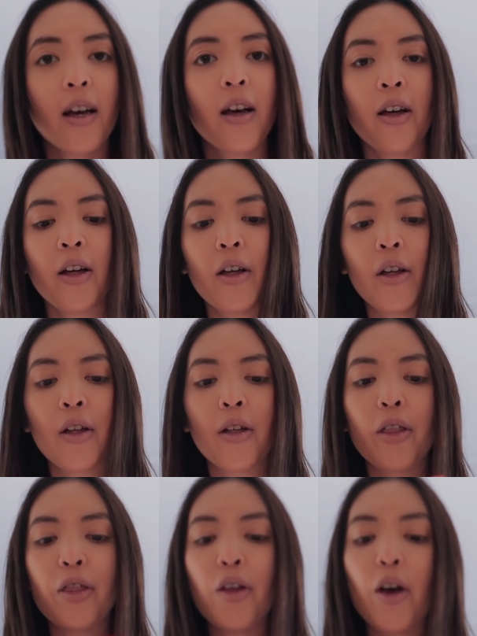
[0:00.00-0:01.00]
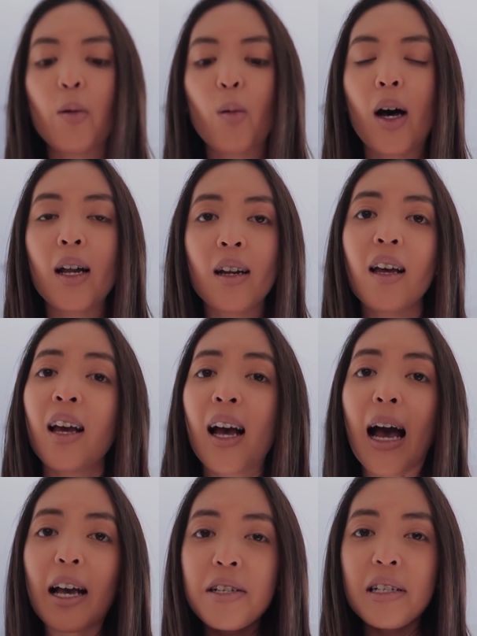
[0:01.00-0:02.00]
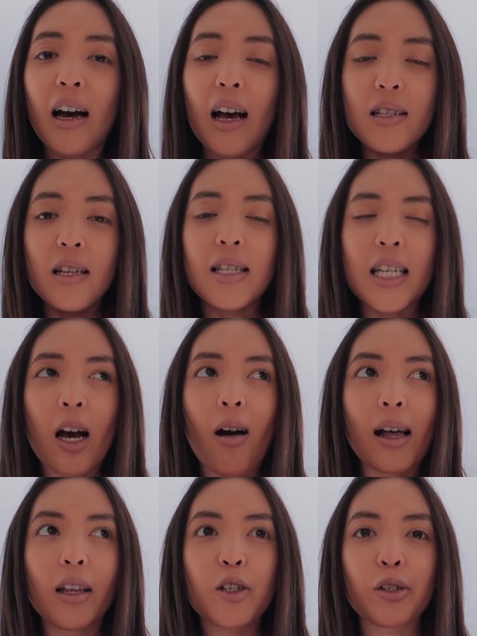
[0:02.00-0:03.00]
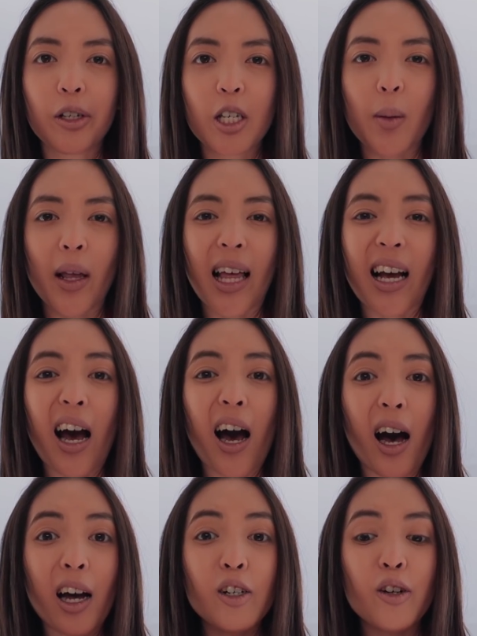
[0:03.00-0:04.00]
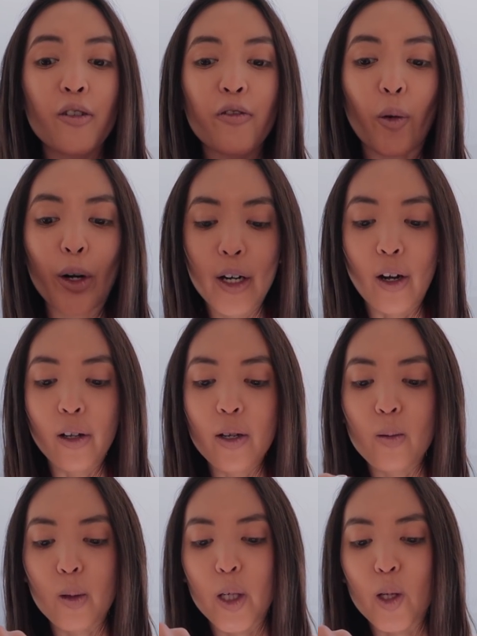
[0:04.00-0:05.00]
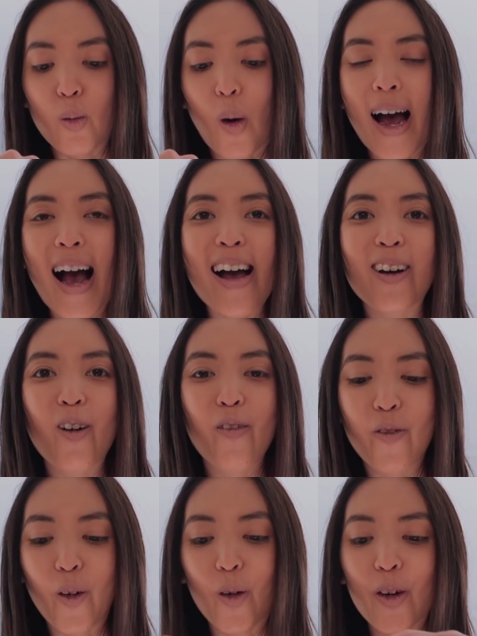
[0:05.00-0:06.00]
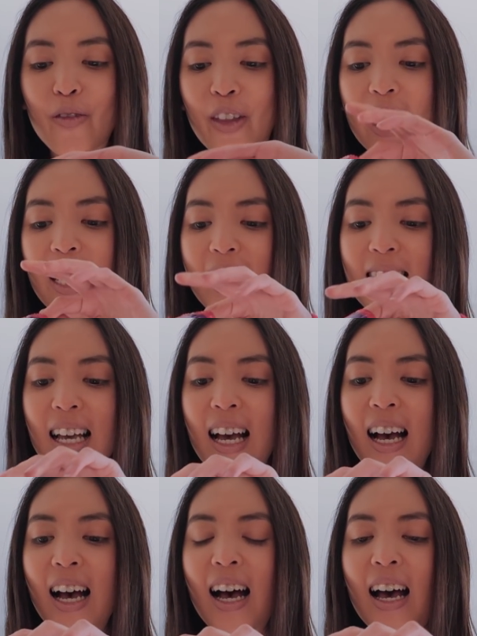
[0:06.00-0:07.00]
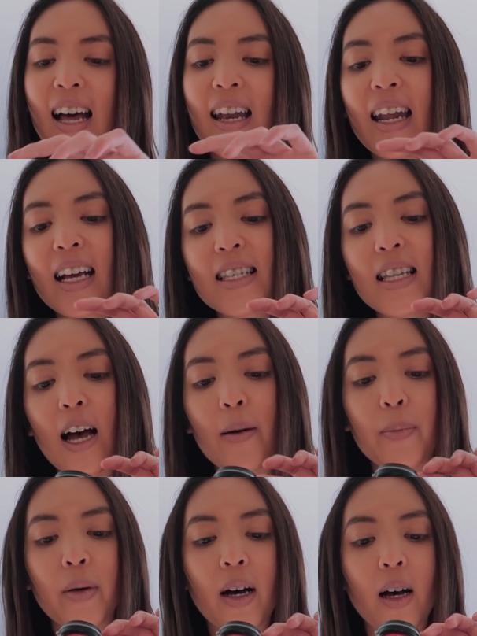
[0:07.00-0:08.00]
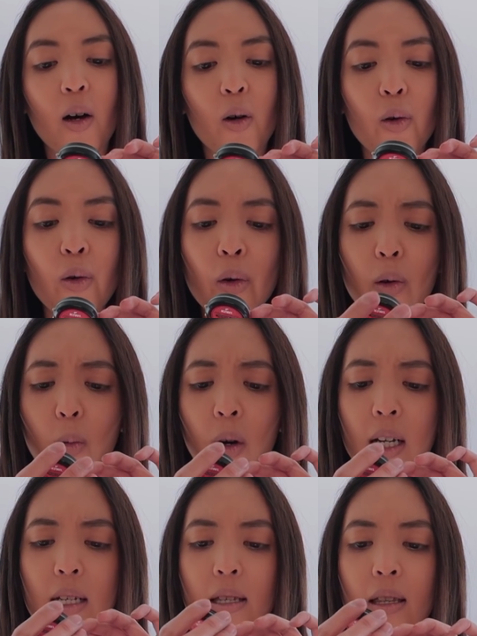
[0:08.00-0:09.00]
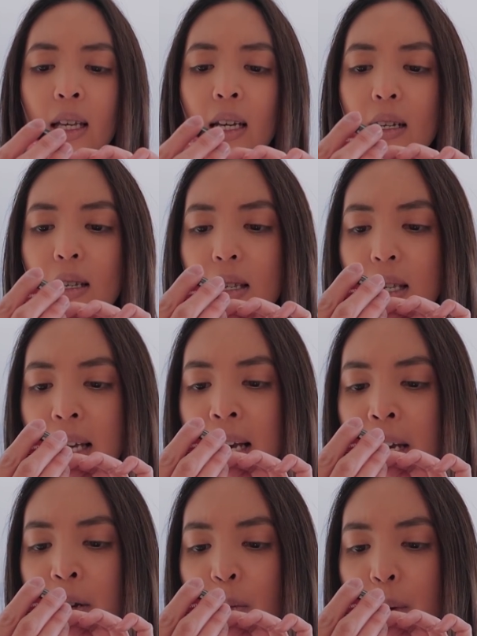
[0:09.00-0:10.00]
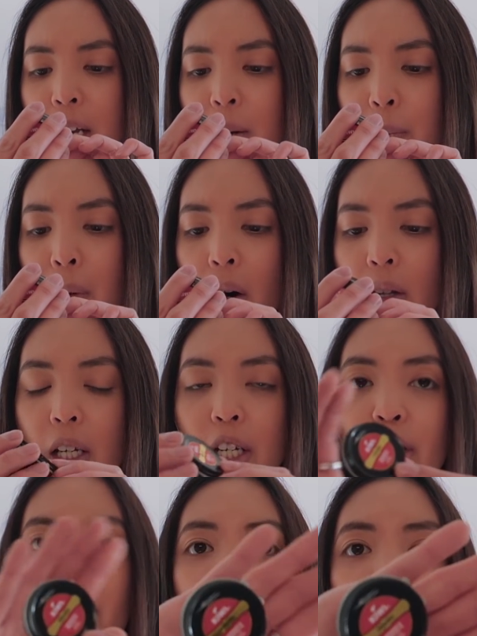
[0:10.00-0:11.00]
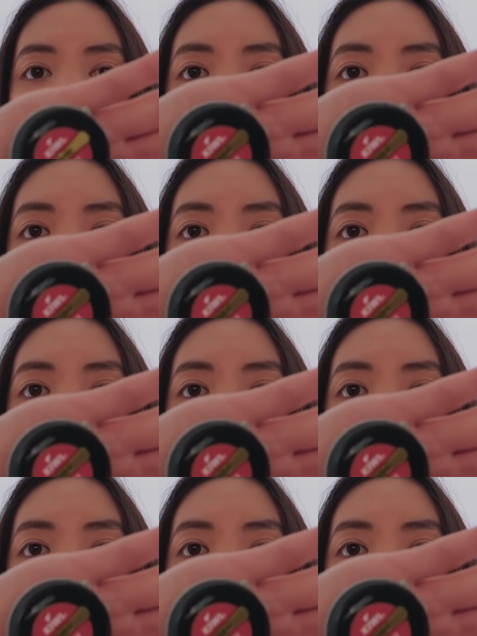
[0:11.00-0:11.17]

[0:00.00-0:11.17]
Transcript: Third one, as you guys can tell, I literally spent like $140, which is why I got four of these. Next up, Ooh, what is this? Kiwi polish.